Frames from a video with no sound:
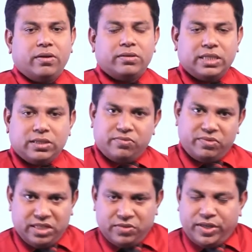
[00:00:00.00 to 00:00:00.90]

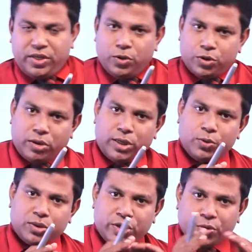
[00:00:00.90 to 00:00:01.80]
Since we usually
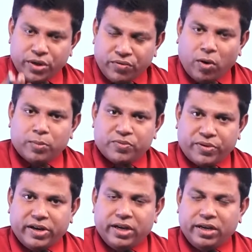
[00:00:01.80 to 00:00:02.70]
use a uniform
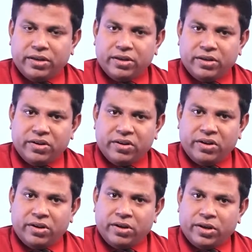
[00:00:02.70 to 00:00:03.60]
sphere,
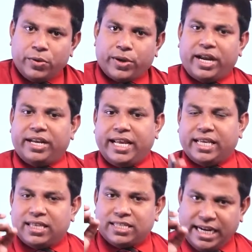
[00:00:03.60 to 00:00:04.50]
you can take
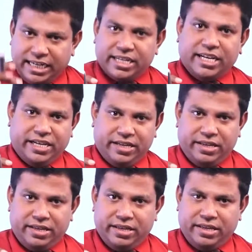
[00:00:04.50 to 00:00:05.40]
the center
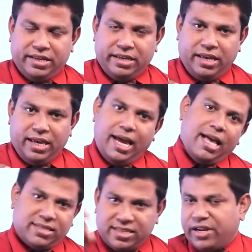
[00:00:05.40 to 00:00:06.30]

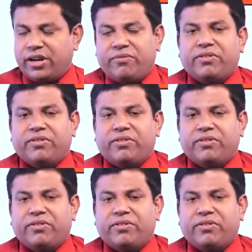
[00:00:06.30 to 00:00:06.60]
as the center of